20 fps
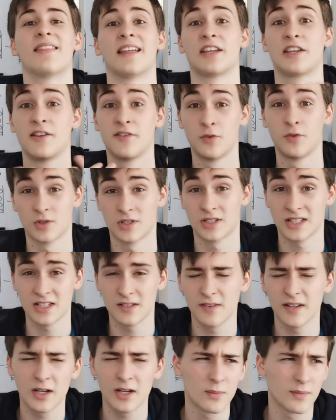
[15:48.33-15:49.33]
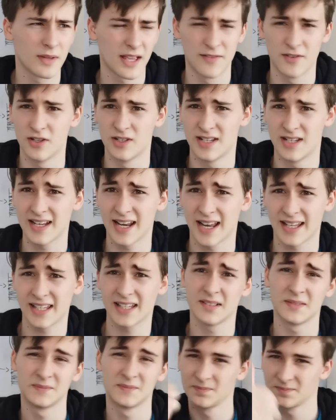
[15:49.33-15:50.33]
thank you for watching this video. If you did like
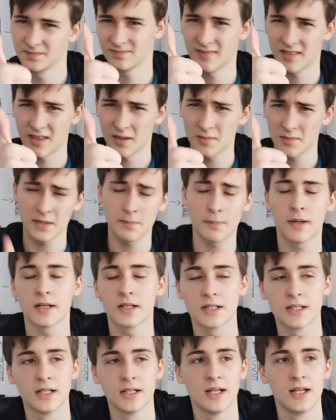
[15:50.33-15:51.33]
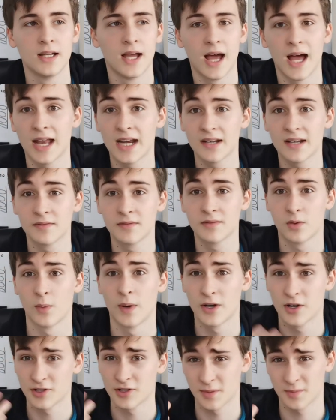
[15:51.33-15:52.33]
it, thumbs up button, and
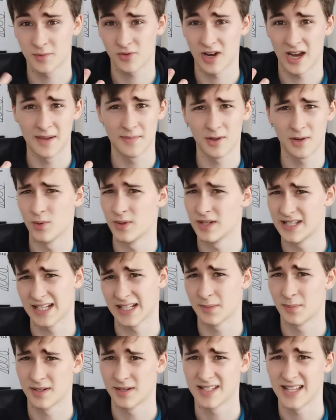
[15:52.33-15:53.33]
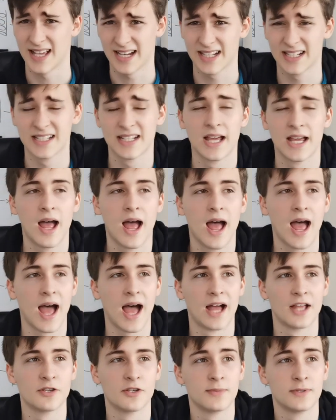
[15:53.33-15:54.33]
why not subscribe? It only takes about a second
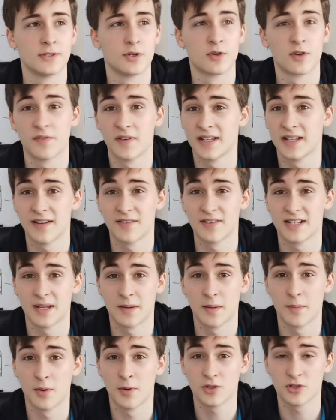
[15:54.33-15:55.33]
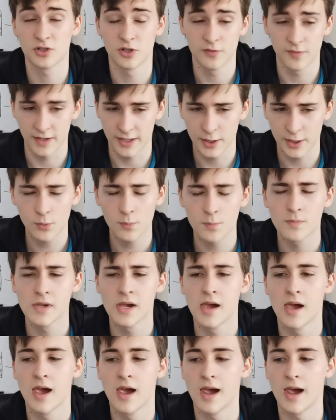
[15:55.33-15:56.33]
and you'll be notified every time I post a new video.
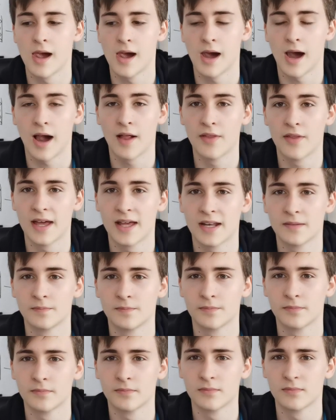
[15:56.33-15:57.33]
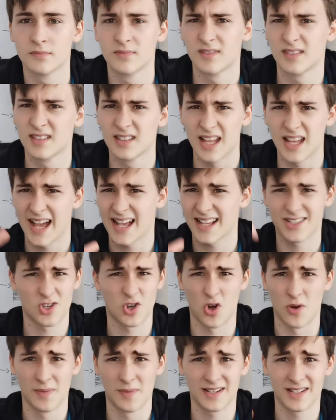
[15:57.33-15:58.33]
And then ask
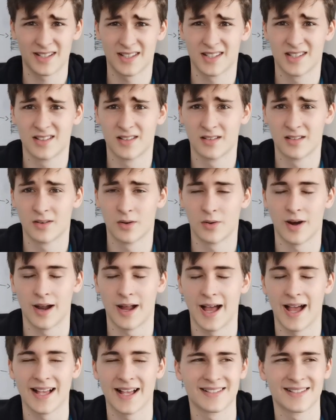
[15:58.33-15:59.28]
questions down